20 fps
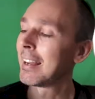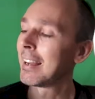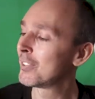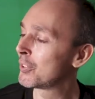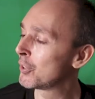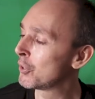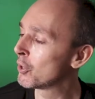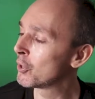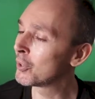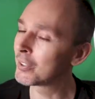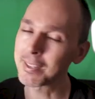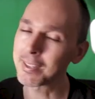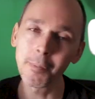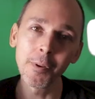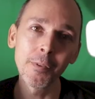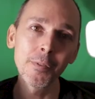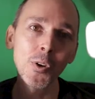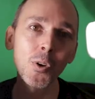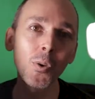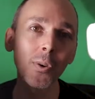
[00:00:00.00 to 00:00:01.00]
As you know, some
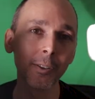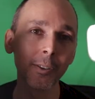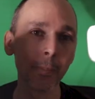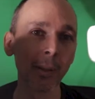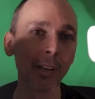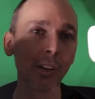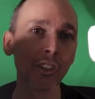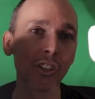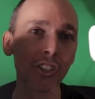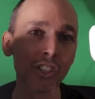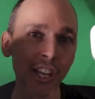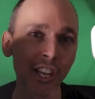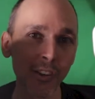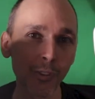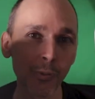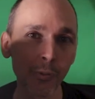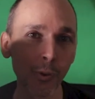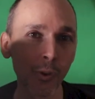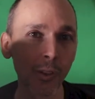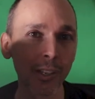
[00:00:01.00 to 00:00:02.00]
of you, it's been on the
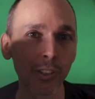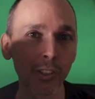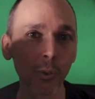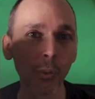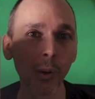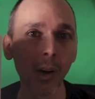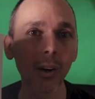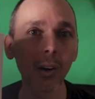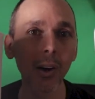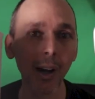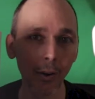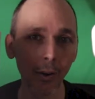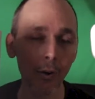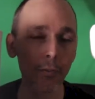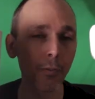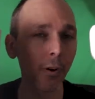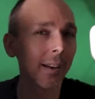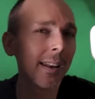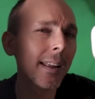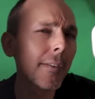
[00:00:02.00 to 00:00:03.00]
channel for a little while.
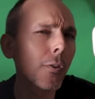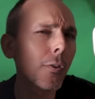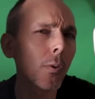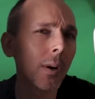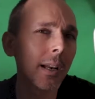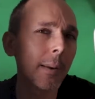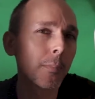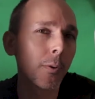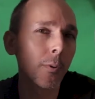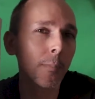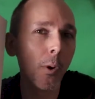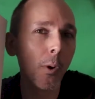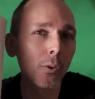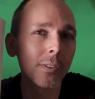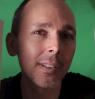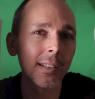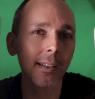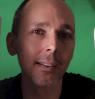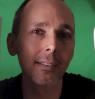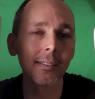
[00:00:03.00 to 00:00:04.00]
However, I never really
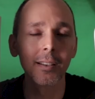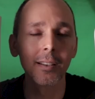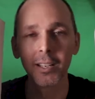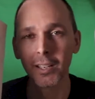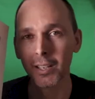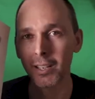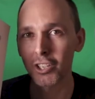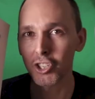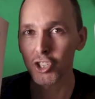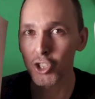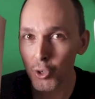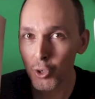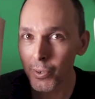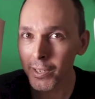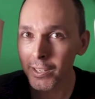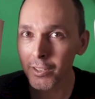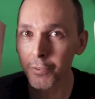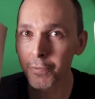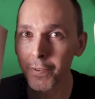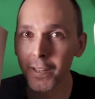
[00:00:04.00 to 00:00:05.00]
promoted it
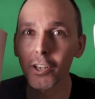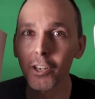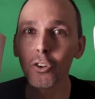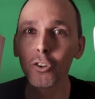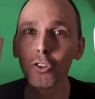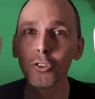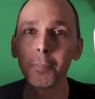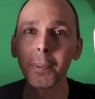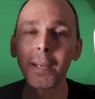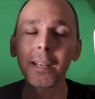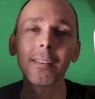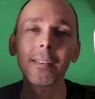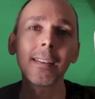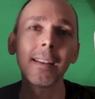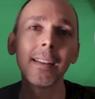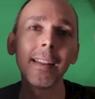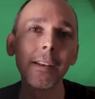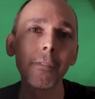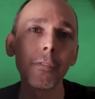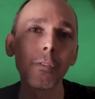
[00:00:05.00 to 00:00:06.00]
during the videos because
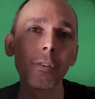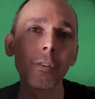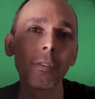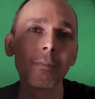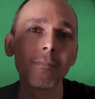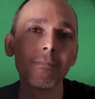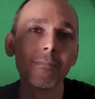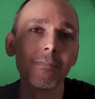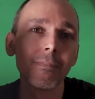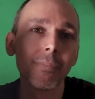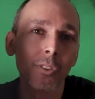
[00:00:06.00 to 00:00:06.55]
I never